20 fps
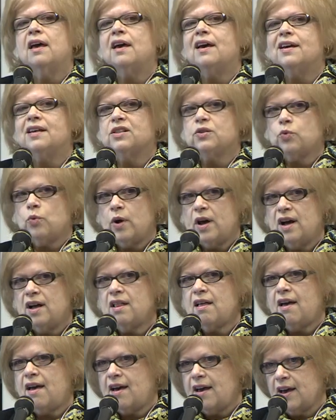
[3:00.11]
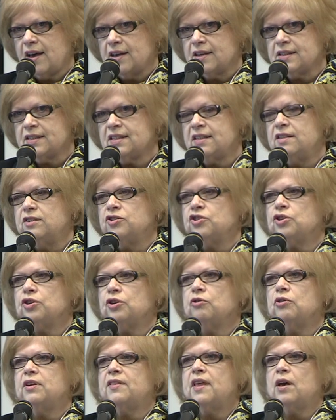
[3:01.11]
as well as
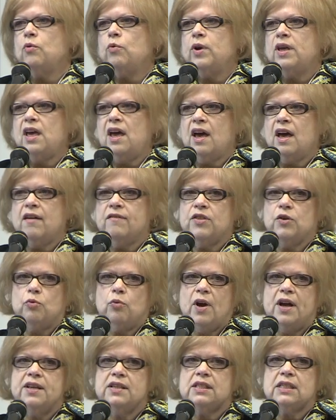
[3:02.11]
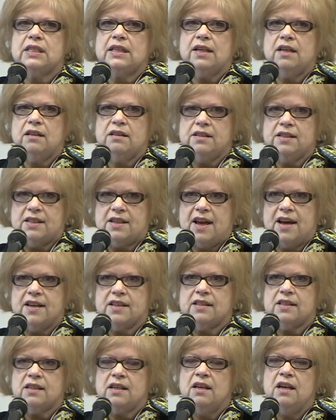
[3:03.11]
ensuring that we have the right skill
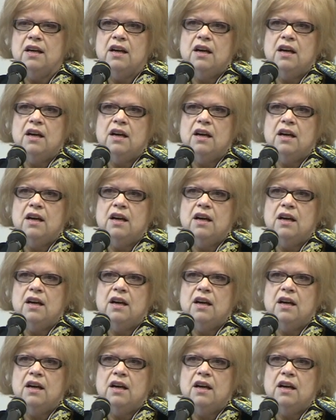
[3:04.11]
sets